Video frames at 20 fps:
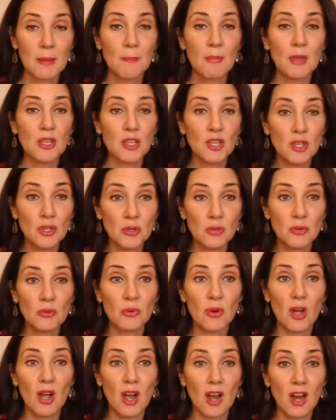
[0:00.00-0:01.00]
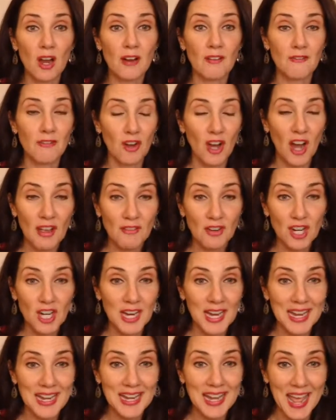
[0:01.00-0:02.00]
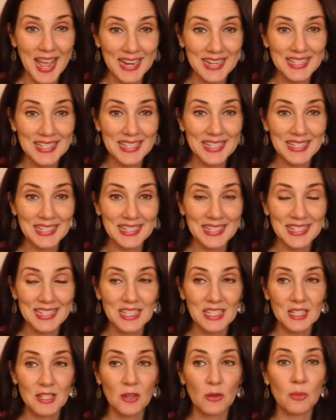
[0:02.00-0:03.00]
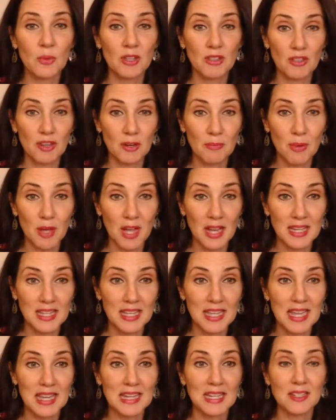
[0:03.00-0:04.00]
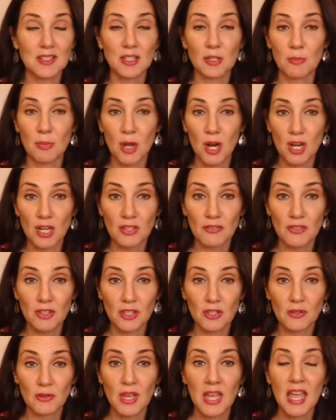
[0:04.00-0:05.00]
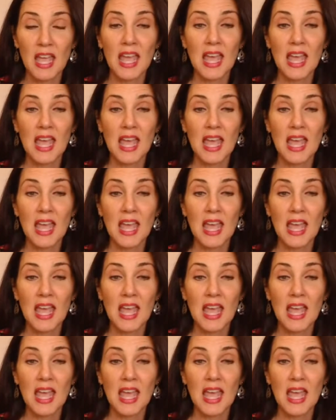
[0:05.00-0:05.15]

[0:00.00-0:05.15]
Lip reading: but you are forever connected with your body, and it is a part of you.